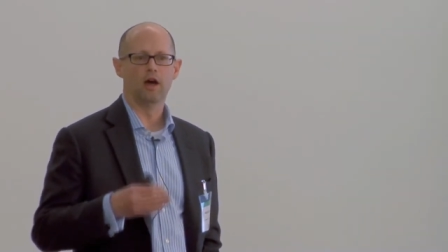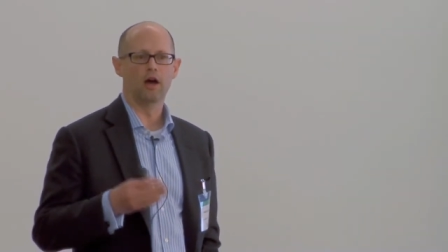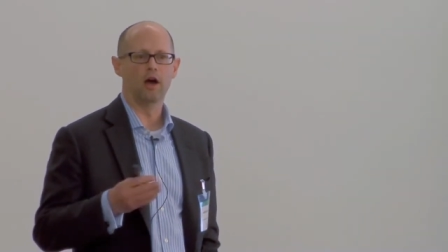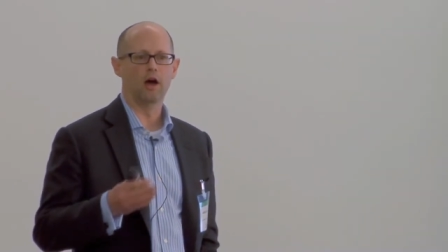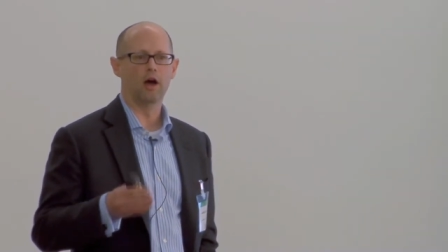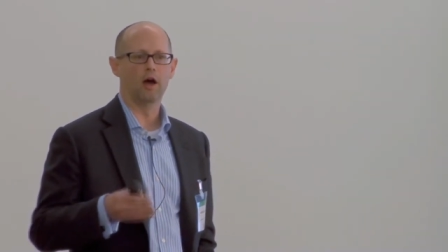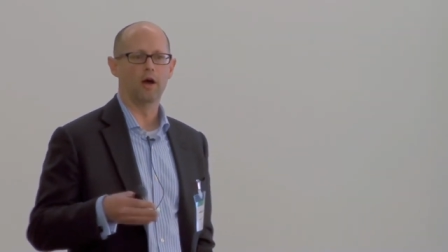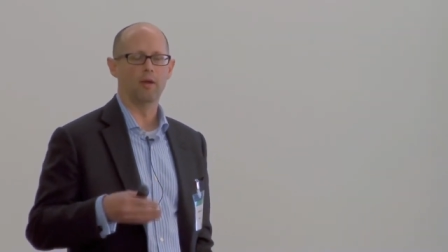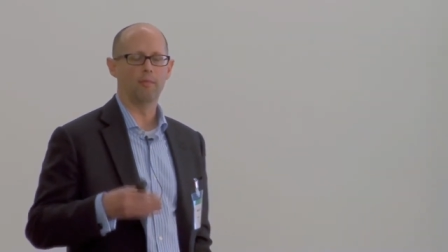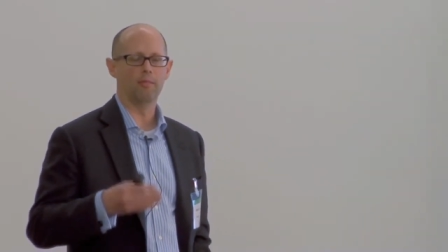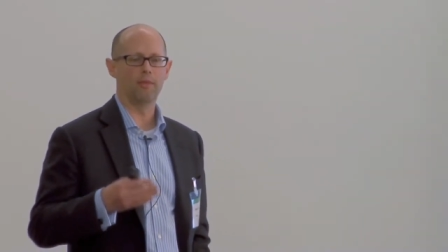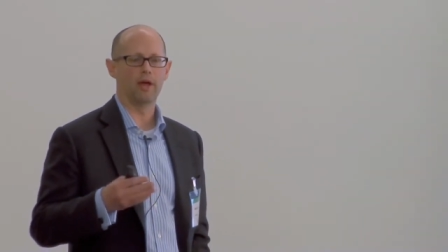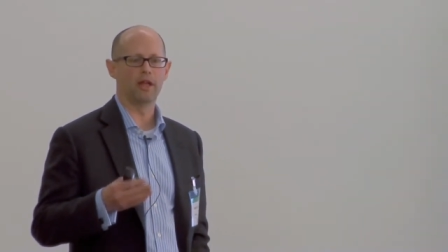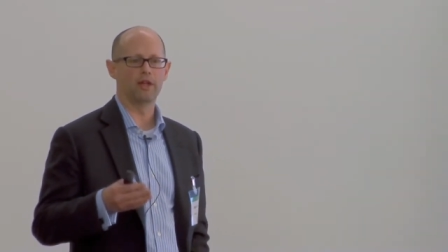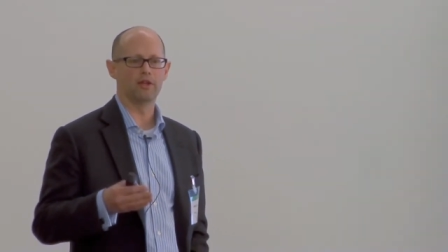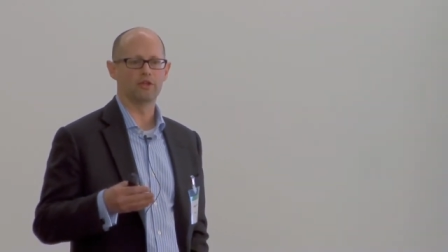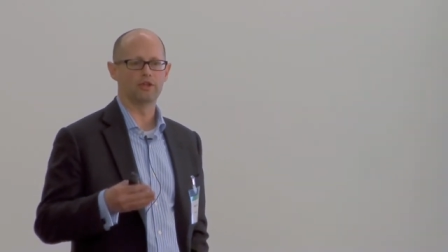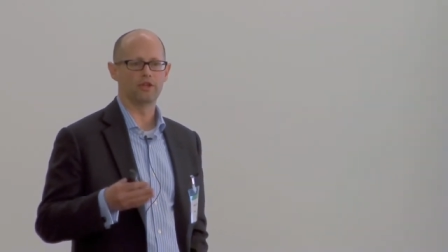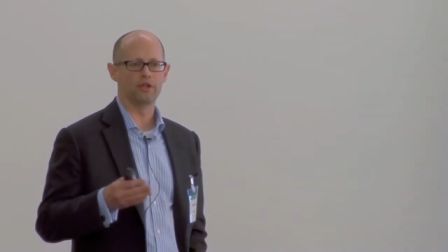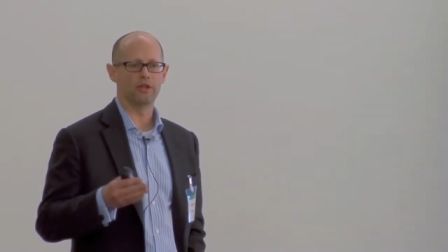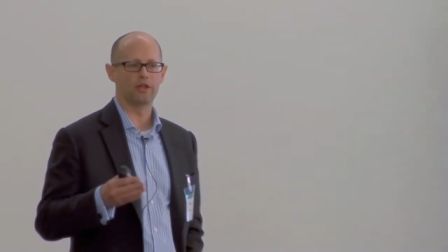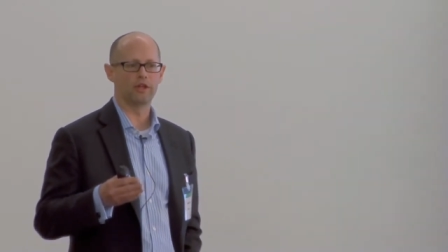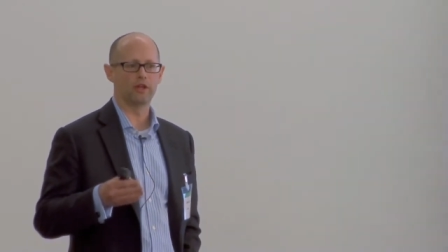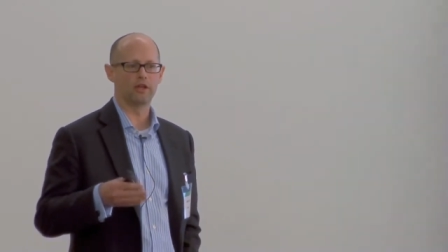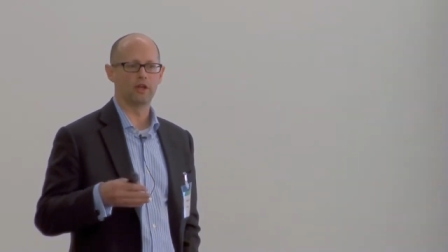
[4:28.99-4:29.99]
uh,
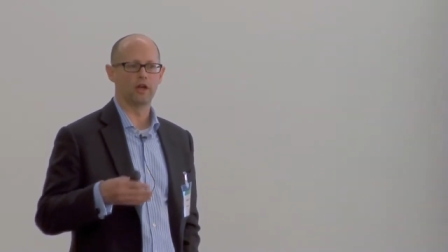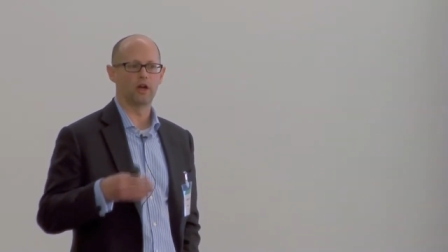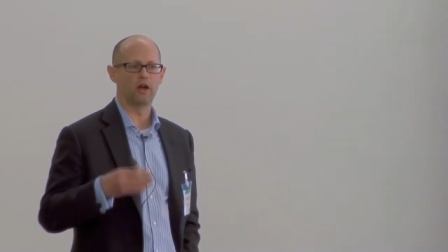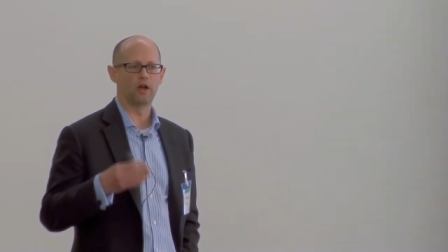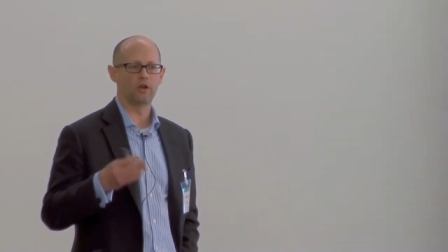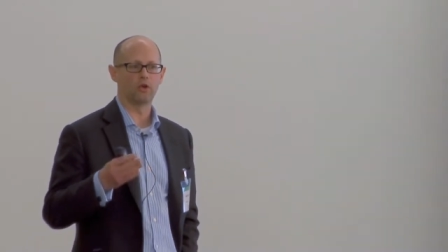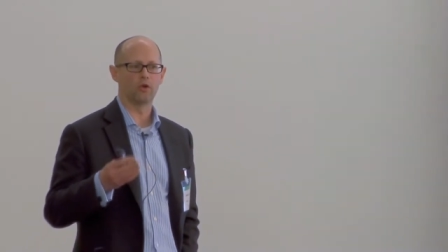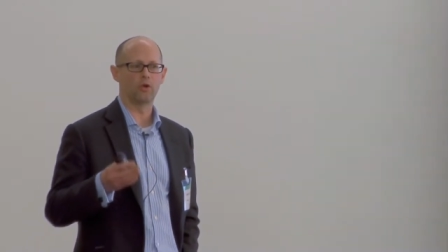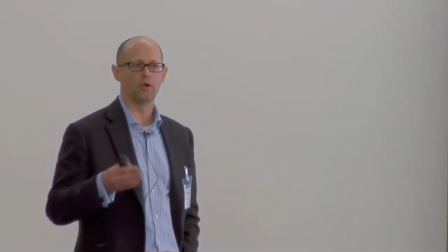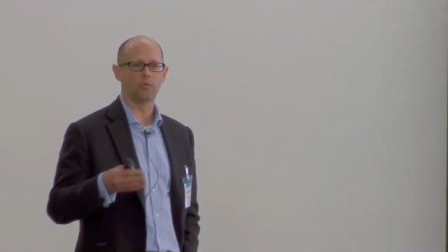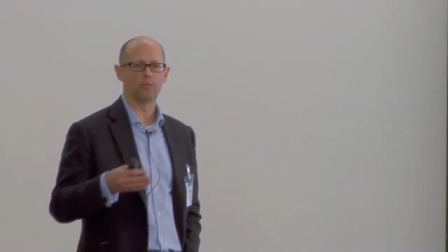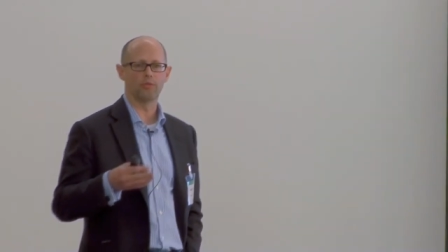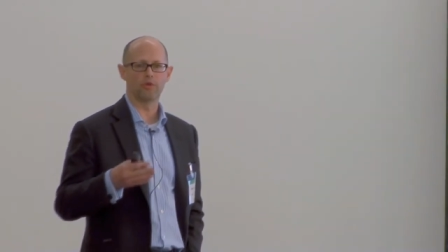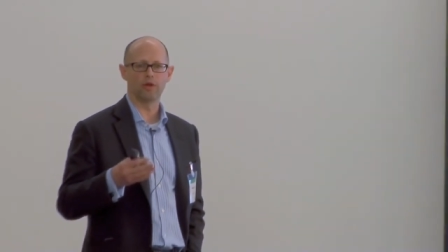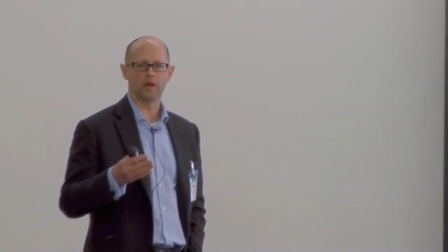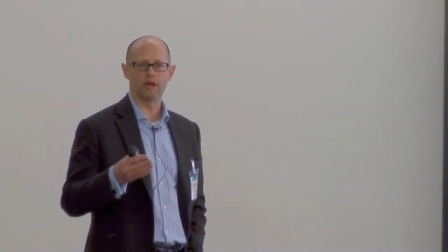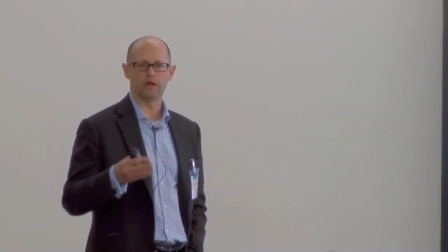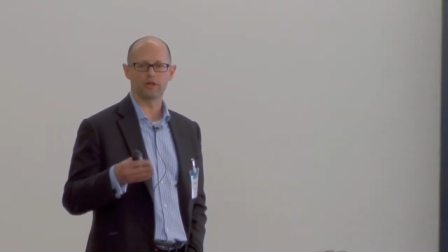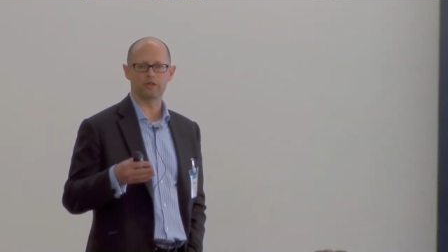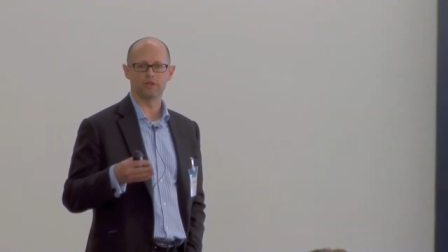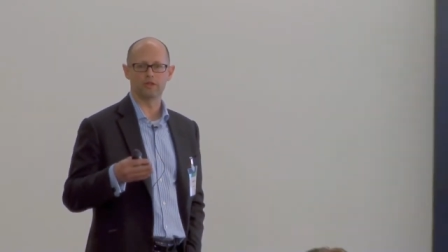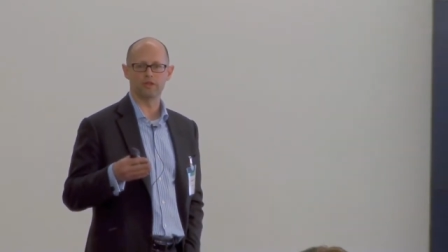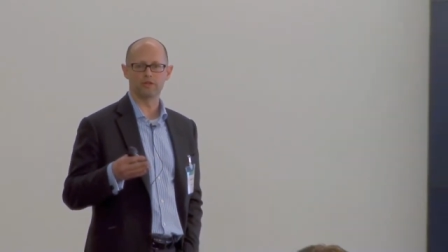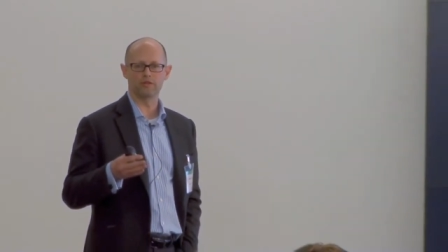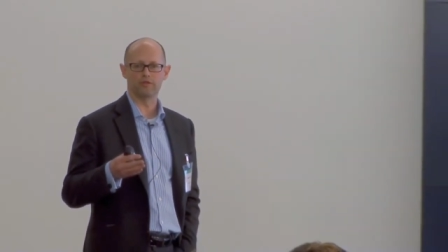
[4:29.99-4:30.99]
managing uh, corporate
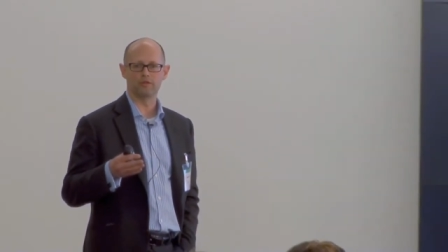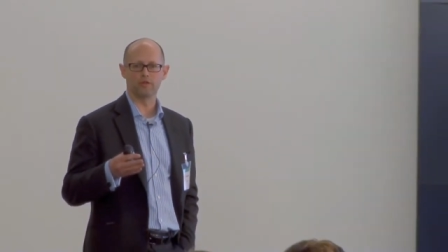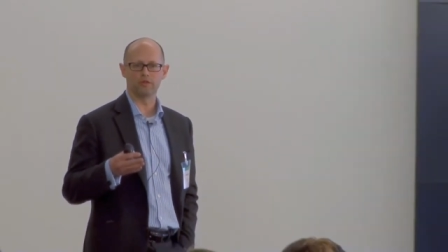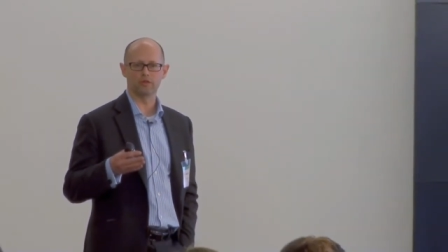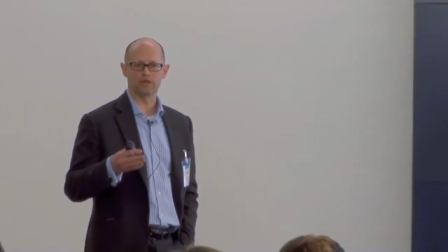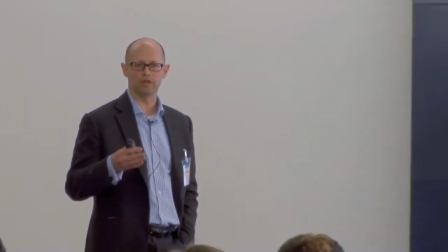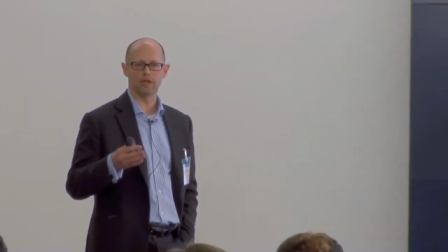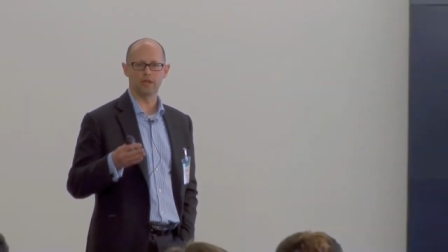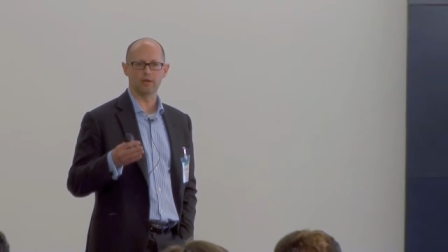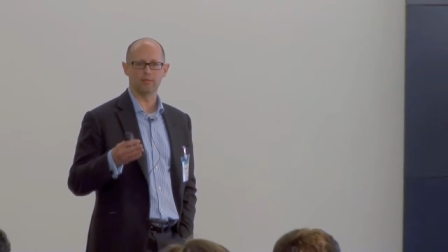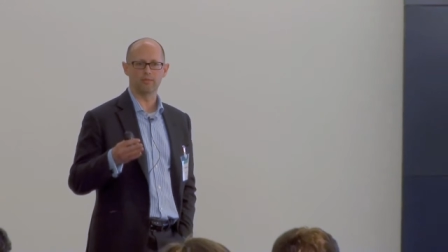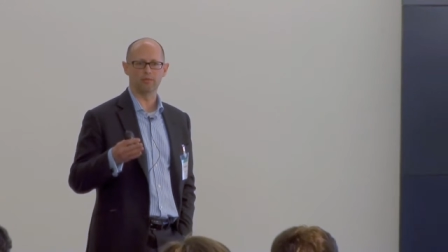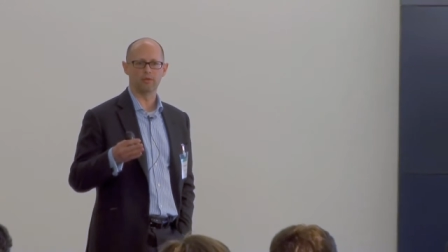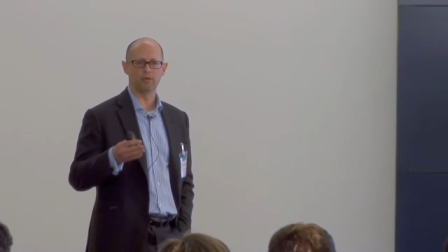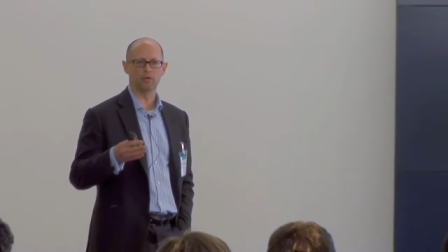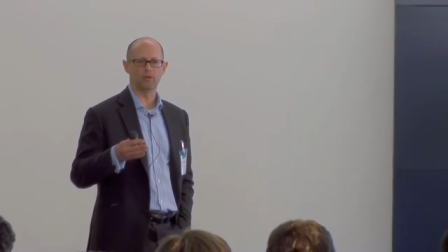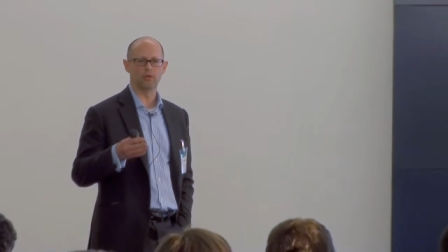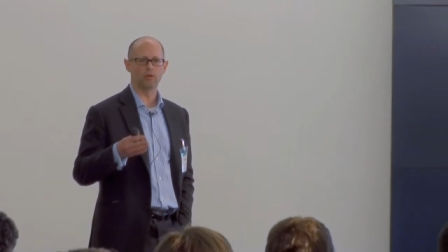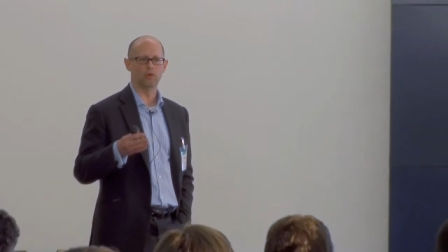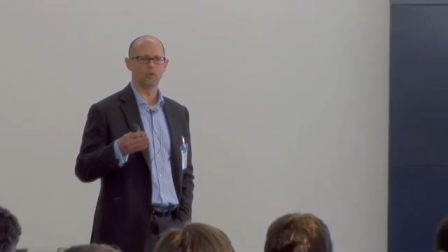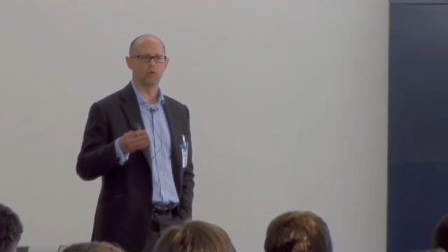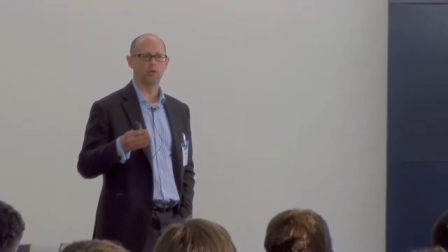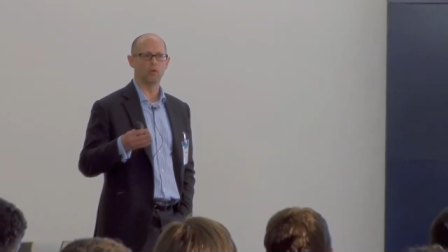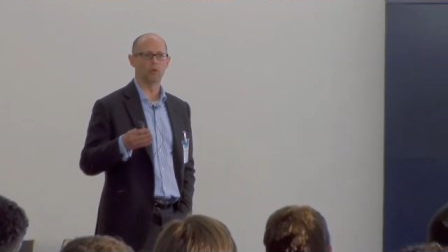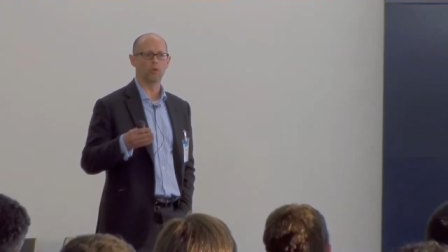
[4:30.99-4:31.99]
actions, for
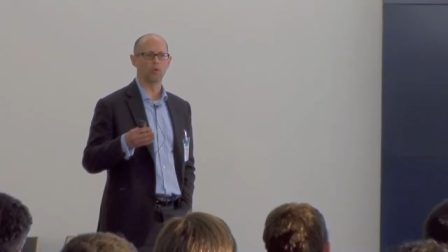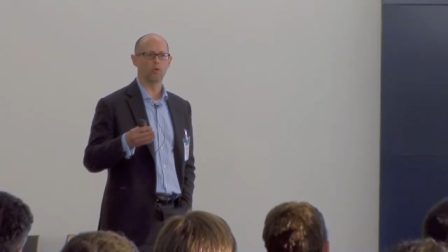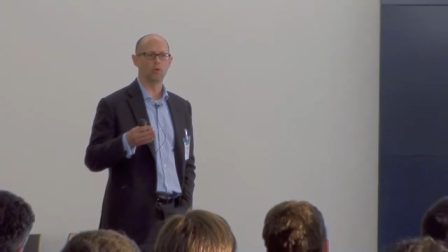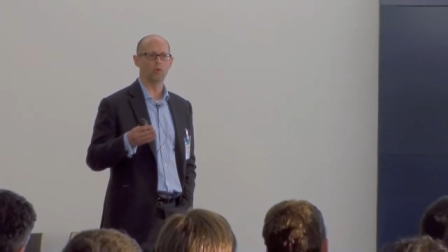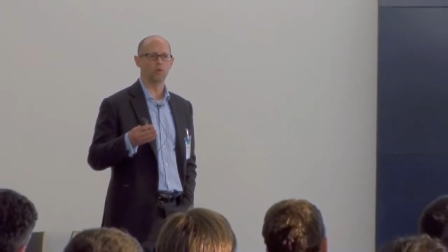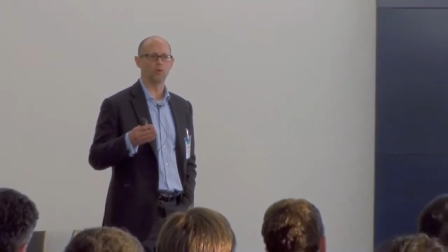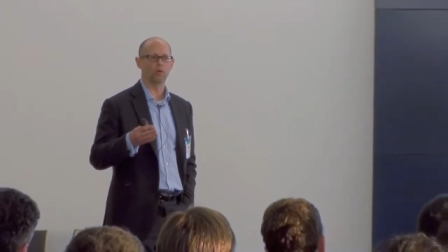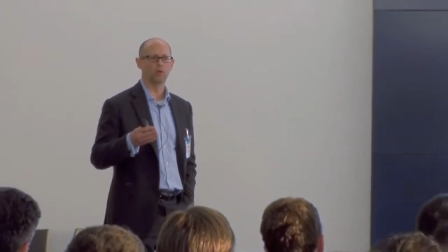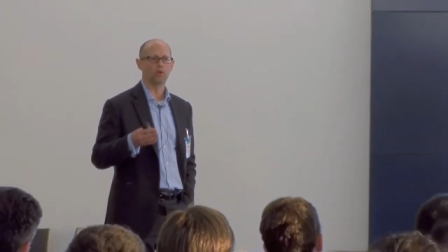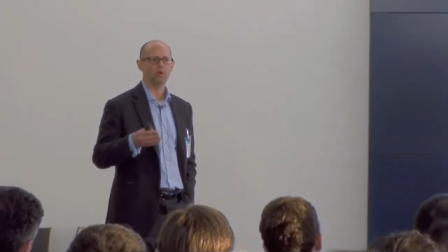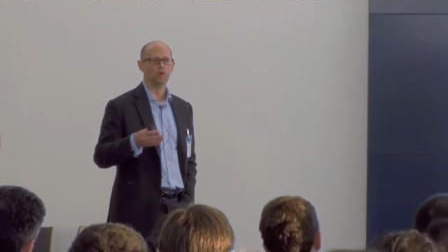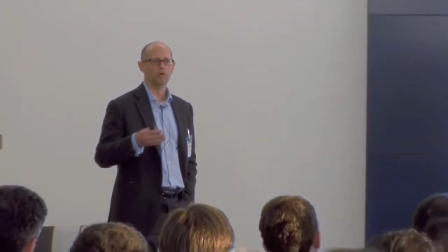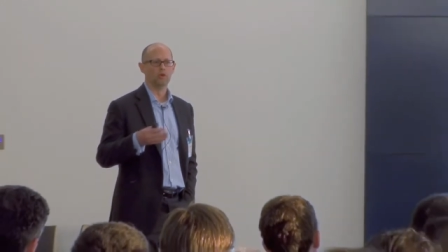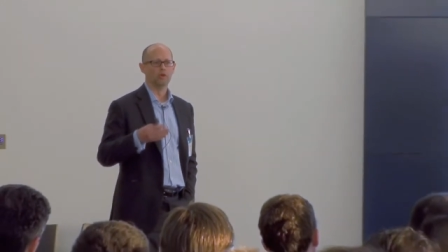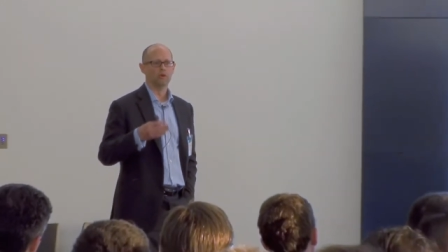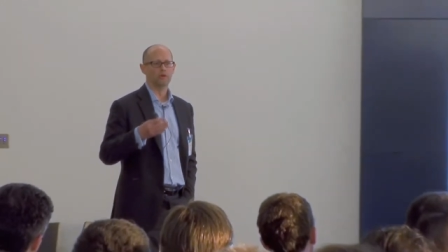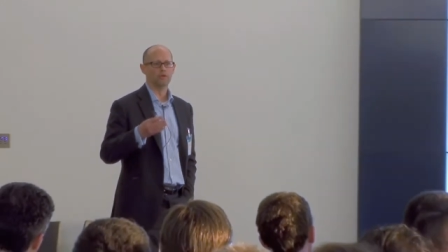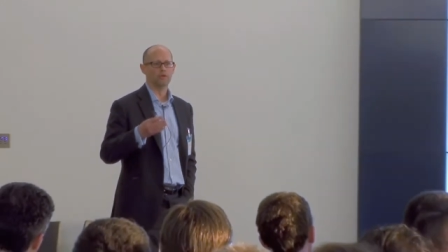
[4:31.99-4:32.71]
example, or